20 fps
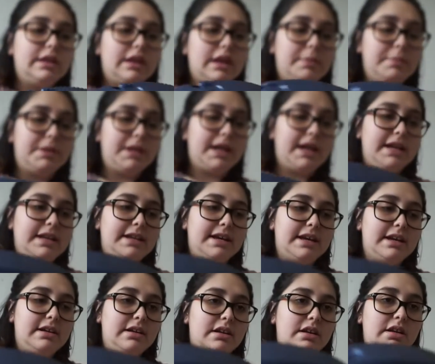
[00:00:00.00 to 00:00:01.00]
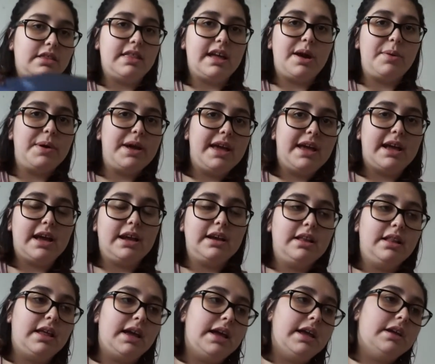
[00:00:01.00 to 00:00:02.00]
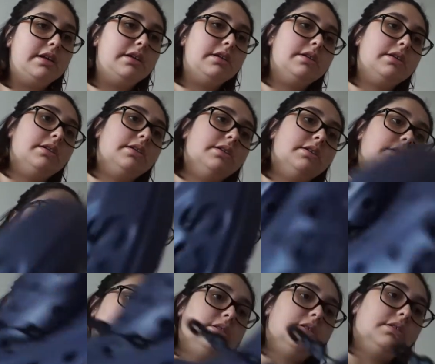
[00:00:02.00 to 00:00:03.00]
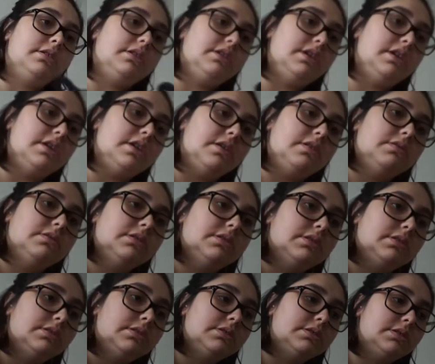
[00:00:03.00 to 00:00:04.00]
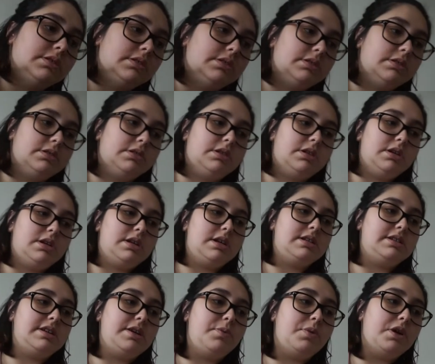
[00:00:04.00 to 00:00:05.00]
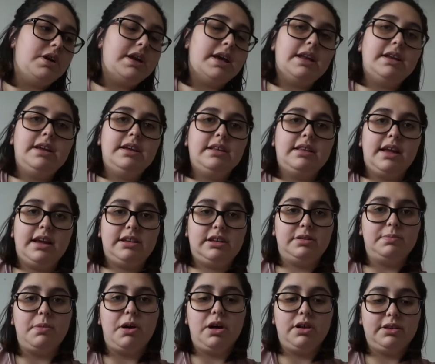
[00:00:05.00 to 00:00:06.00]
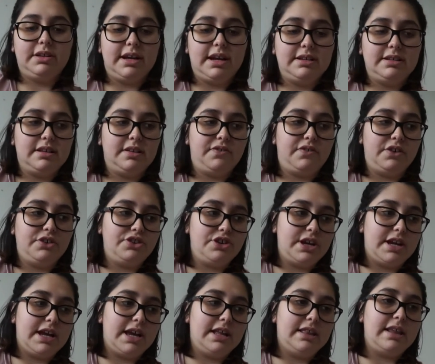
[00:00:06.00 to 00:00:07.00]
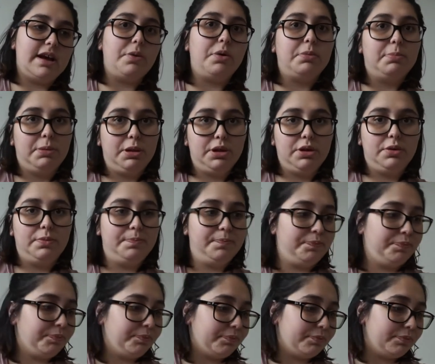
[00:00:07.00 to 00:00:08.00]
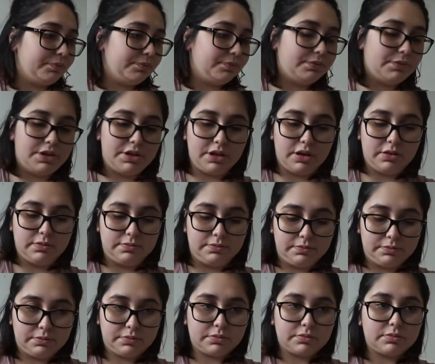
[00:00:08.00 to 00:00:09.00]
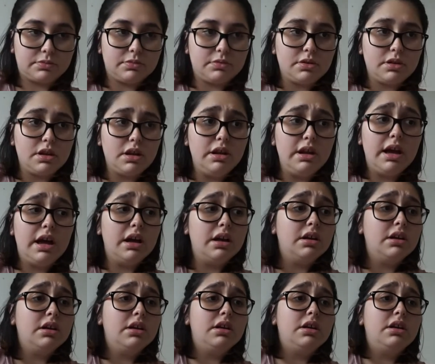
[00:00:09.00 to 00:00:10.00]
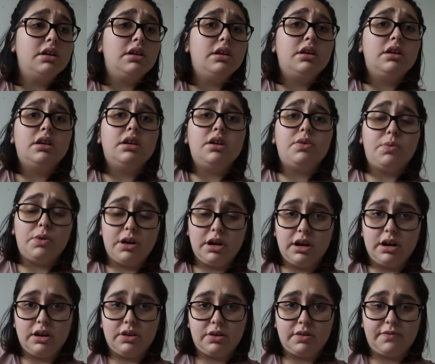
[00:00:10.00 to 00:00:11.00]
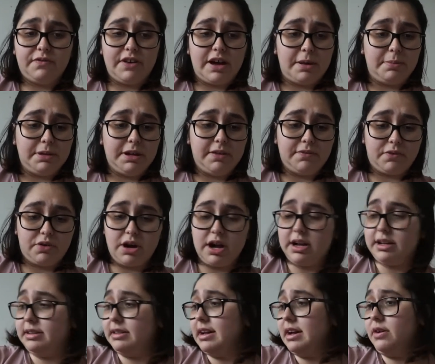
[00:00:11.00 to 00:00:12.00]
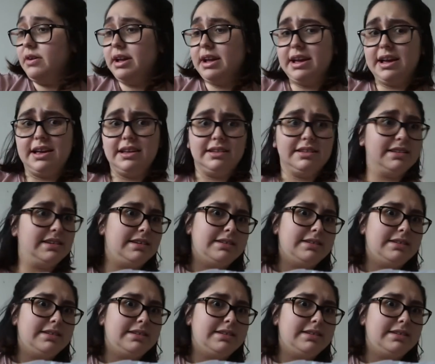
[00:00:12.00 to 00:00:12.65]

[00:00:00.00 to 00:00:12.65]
I'm glad I did. That way, kind of like, you know, because there weren't any like small sizes for Chicken that were blue. So, yeah, we're a family of Crocs now, I guess.